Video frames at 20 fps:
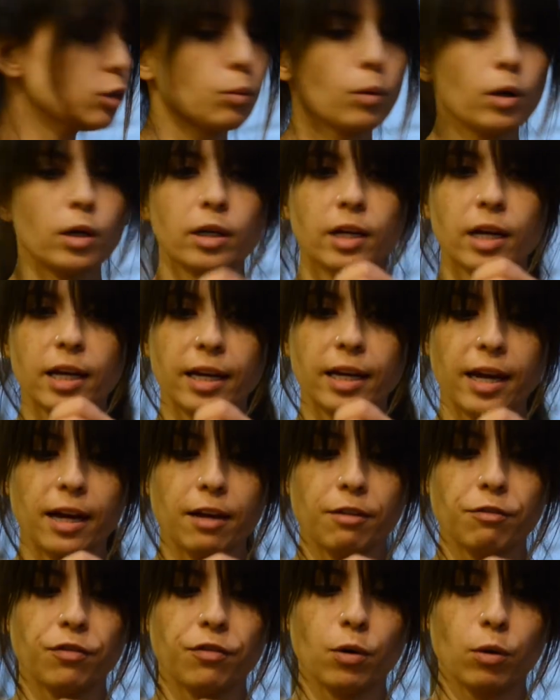one,
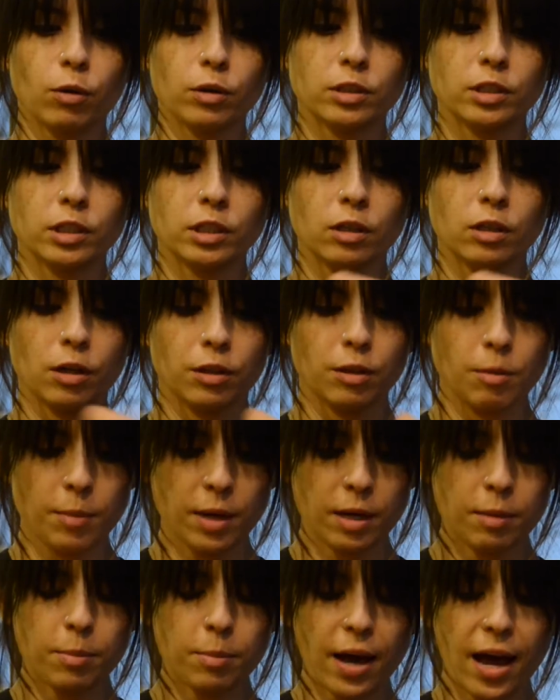again, focusing on the
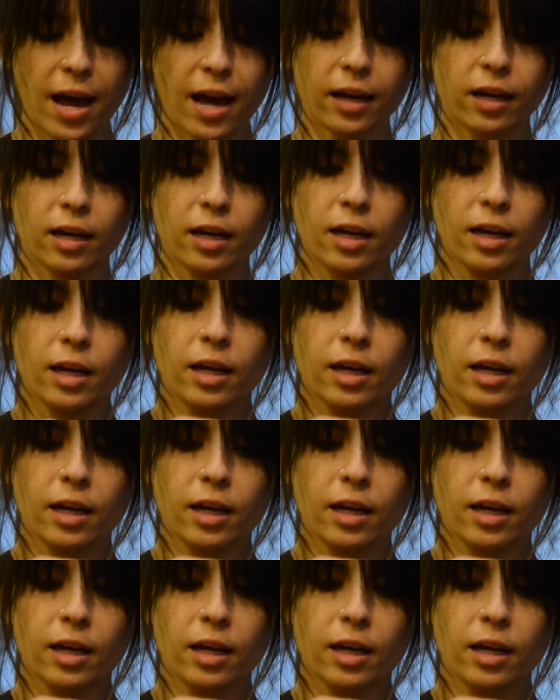mid-back,